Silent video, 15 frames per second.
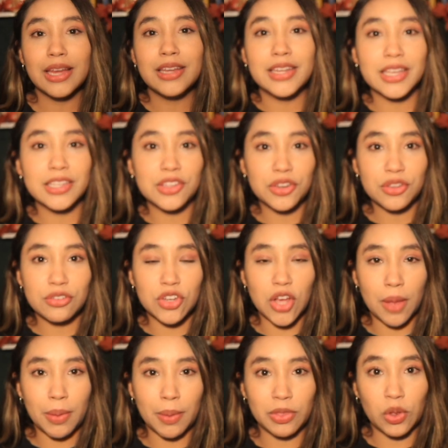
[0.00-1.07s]
he takes a new
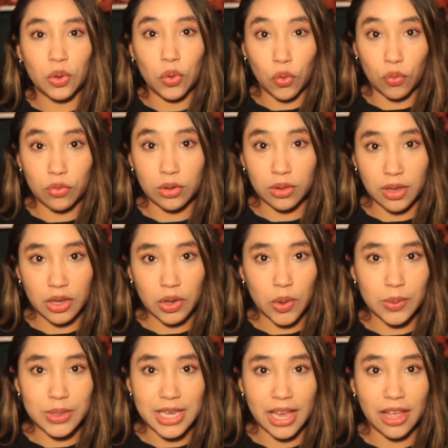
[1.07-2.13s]
job at the Overlook
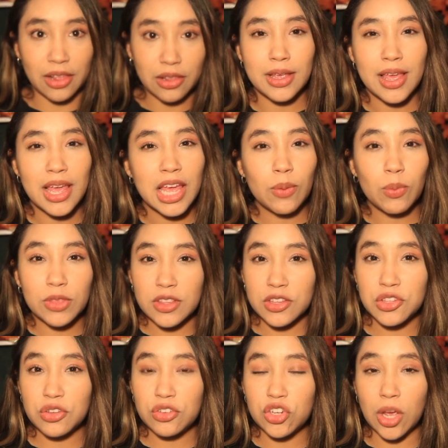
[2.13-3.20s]
Hotel. And with
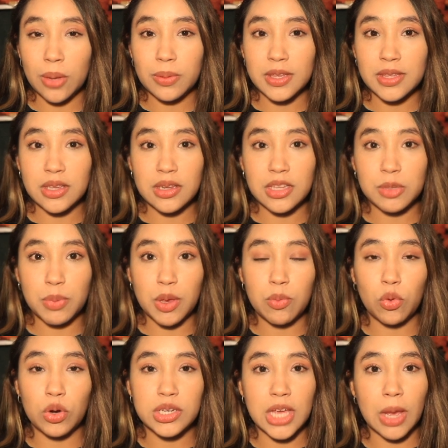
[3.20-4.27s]
this new job, he's going to
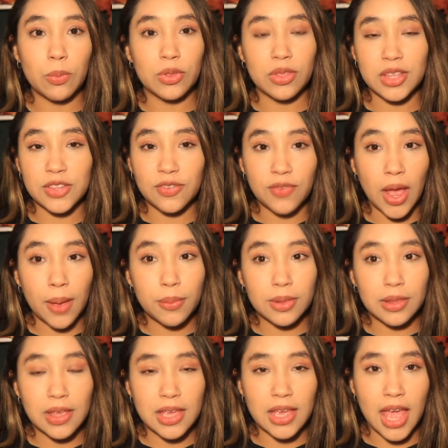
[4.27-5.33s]
spend more time with his
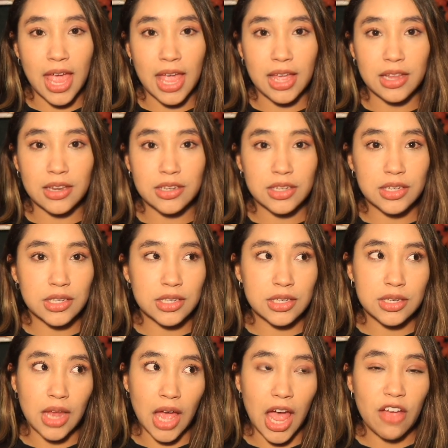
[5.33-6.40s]
family and
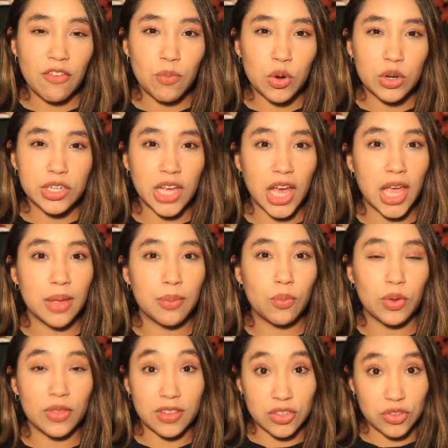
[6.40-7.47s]
have more time
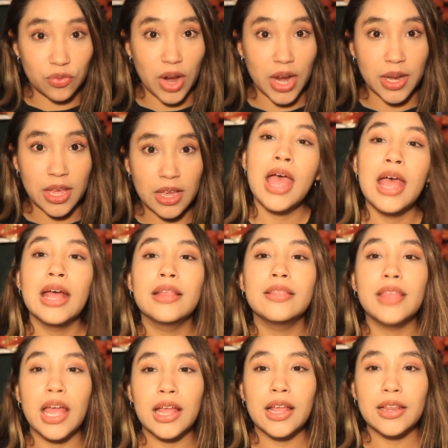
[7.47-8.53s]
with his writing.
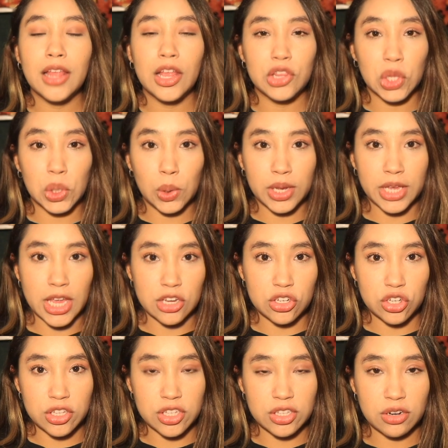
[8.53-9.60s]
Then the
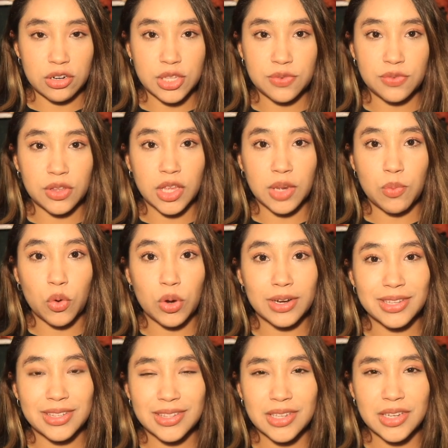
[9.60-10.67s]
location starts feeling more
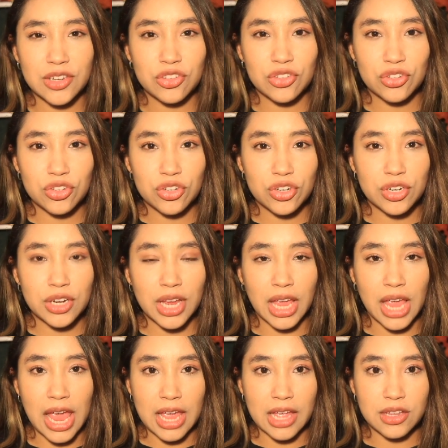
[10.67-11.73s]
sinister
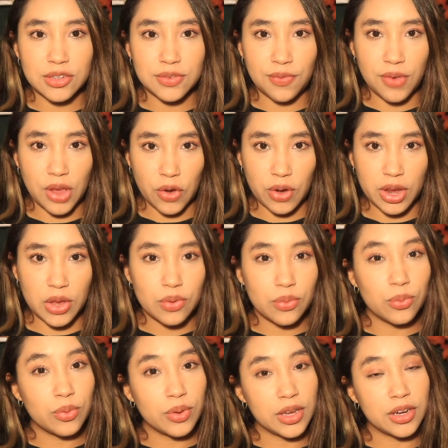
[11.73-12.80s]
and very
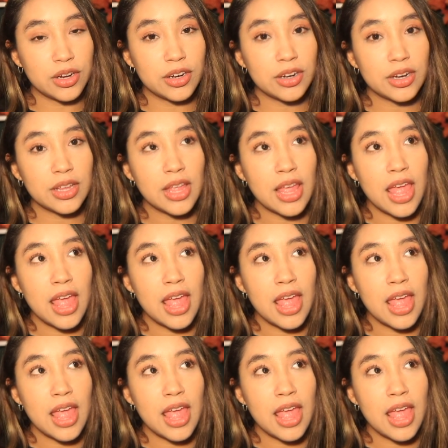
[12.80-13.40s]
weird.